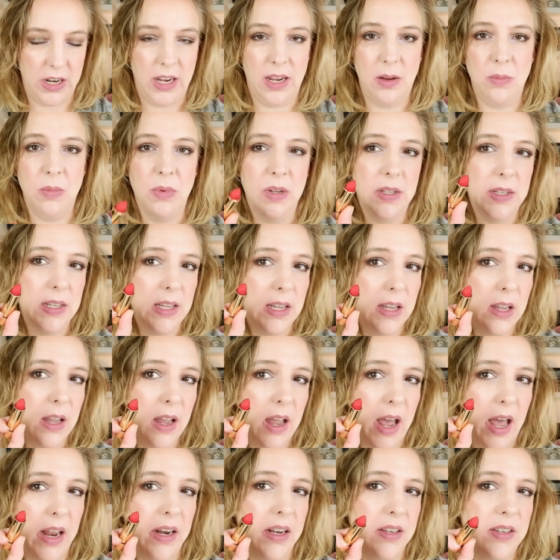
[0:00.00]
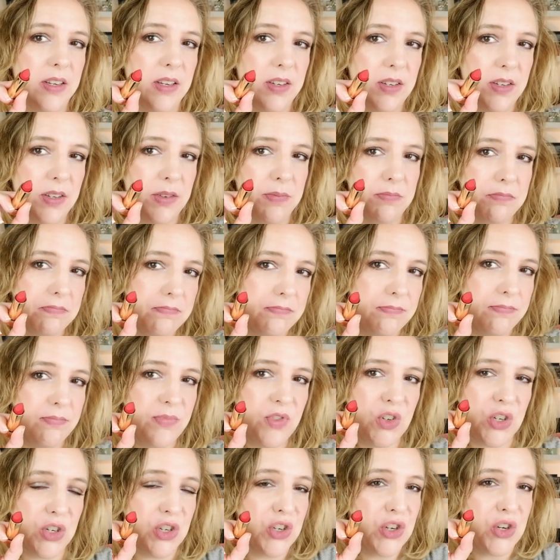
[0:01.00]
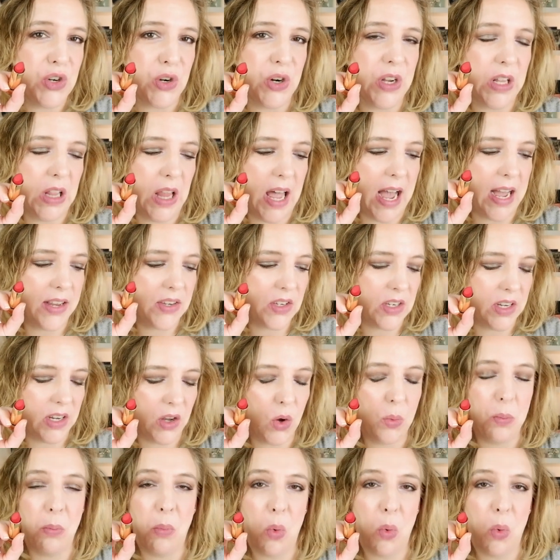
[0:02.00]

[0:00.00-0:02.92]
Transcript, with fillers: name. And this is just your classic,